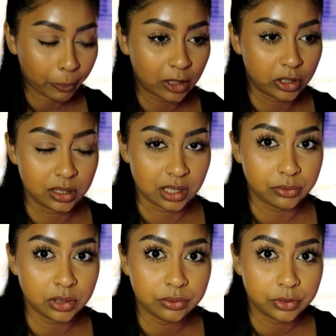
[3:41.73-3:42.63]
You can
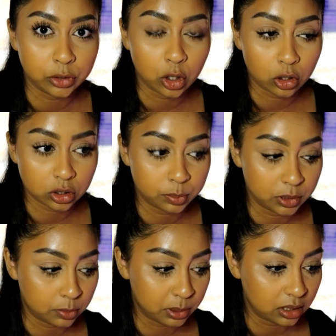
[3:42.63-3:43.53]
definitely feel the
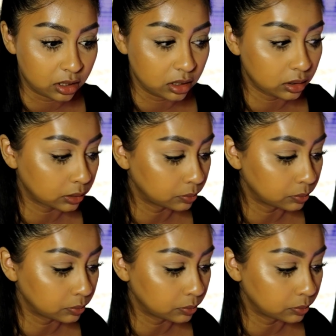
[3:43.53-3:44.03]
octopus pieces.